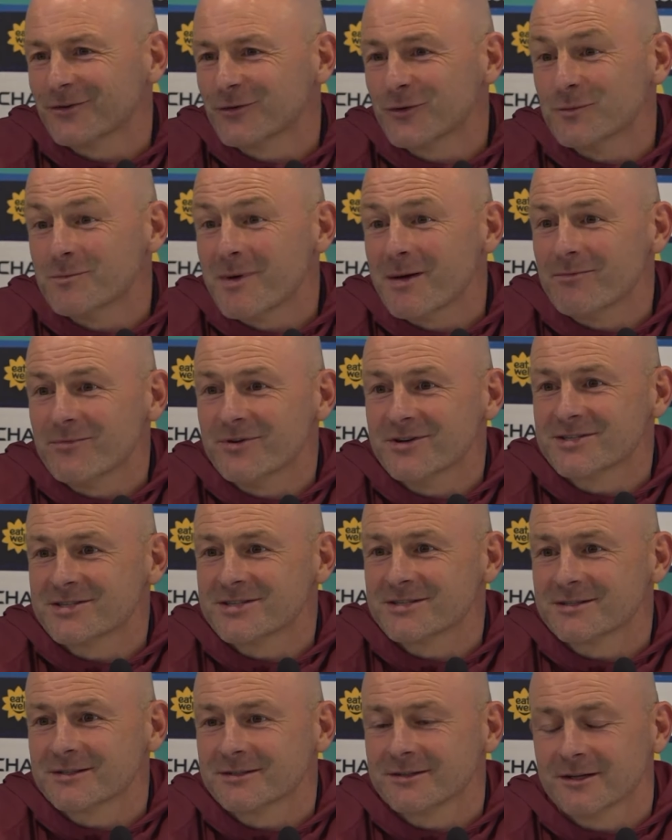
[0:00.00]
Good
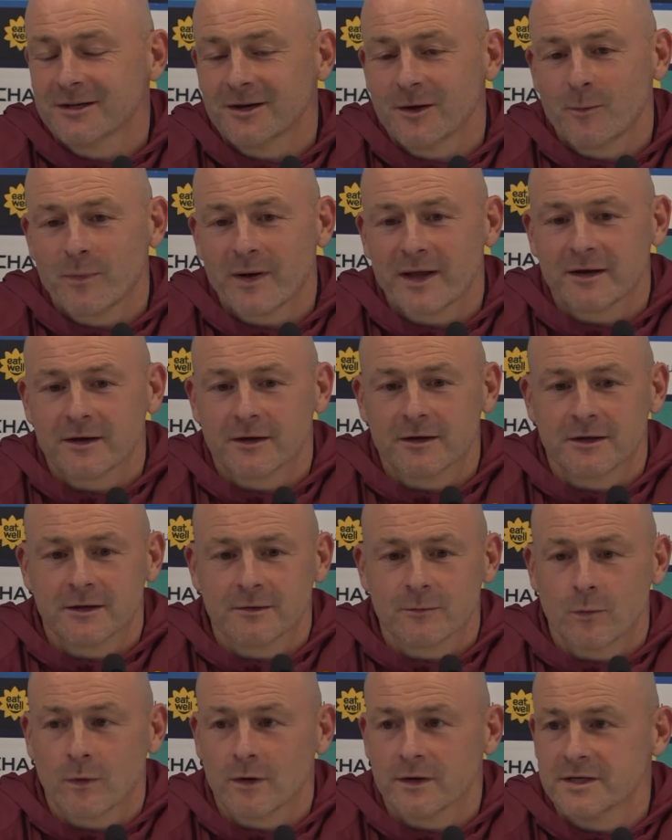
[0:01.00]
memories. Playing
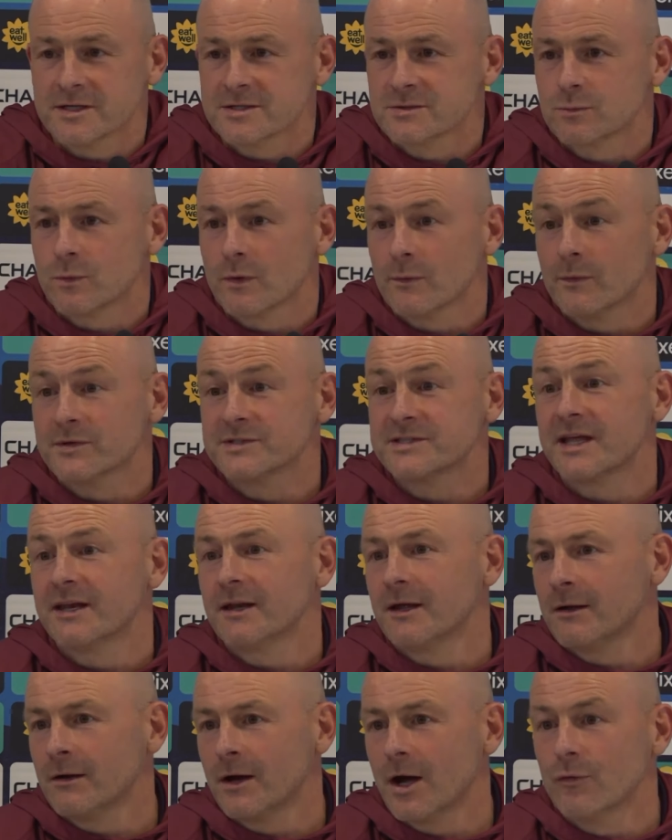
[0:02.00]
on what was then
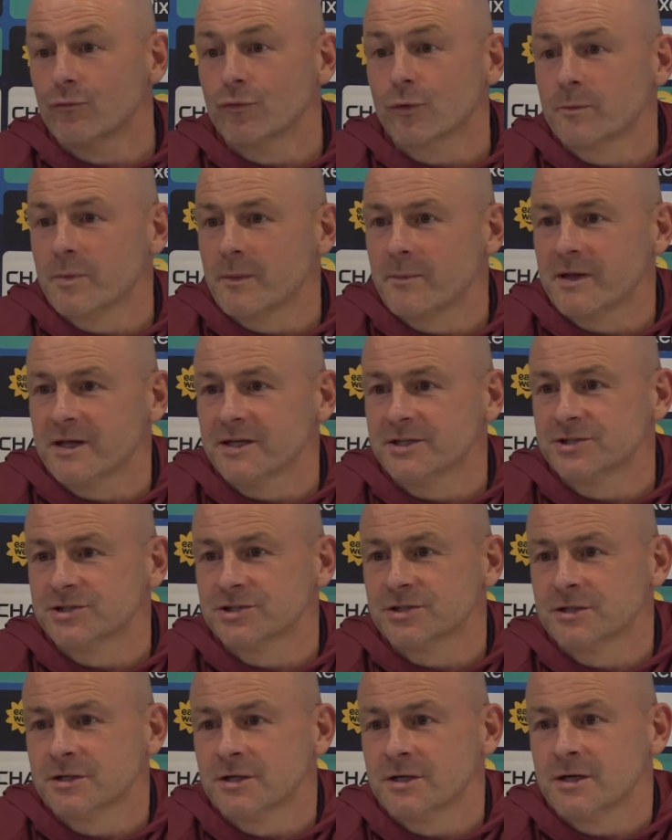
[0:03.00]
a rugby
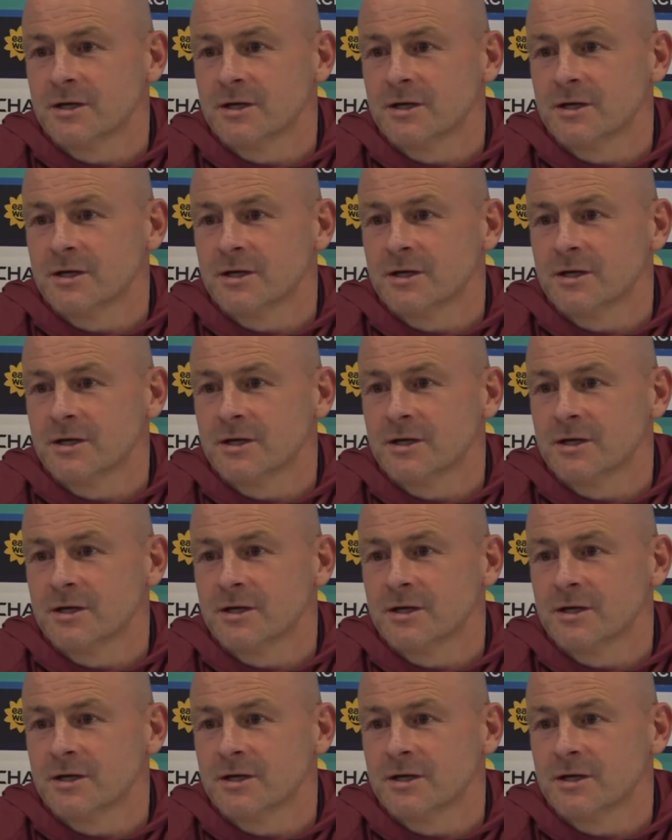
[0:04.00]
pitch.